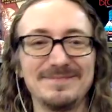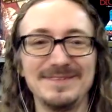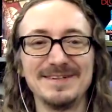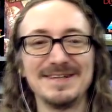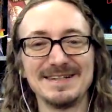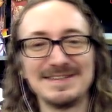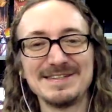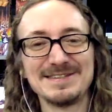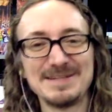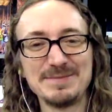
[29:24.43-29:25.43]
you know, like
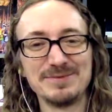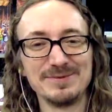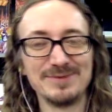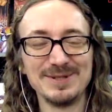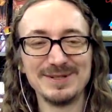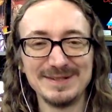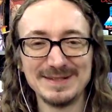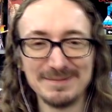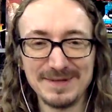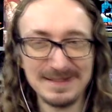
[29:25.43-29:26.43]
this, I'll be re reeling
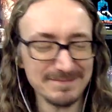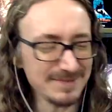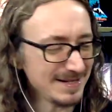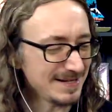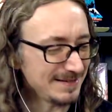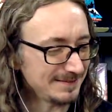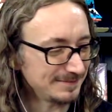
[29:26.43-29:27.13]
in the money. Man.